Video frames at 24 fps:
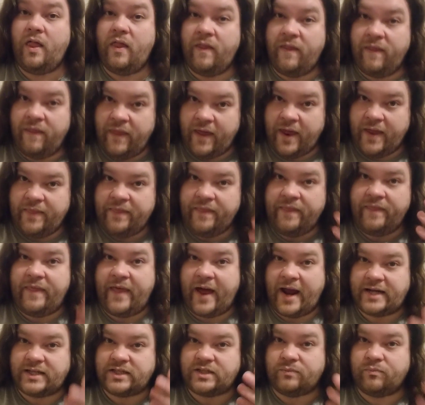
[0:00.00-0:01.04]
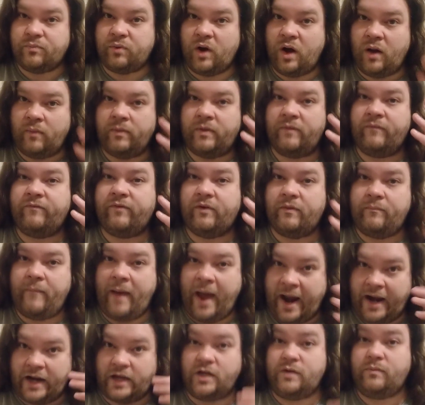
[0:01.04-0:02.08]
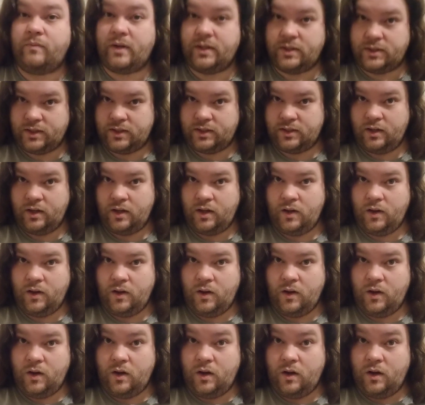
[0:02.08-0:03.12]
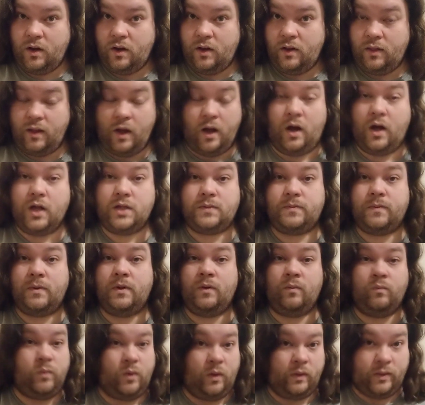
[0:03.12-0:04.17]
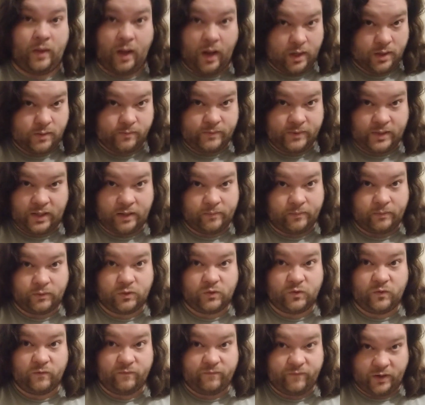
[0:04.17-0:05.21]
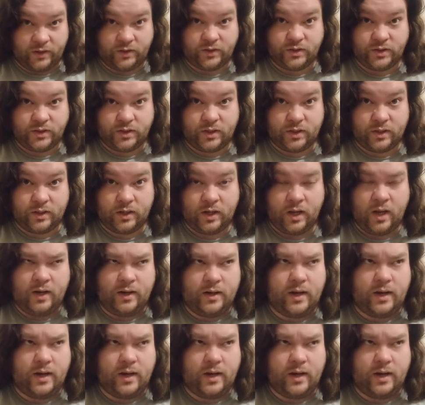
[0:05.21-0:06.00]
then that's a problem for management. The hospital will not be able to function.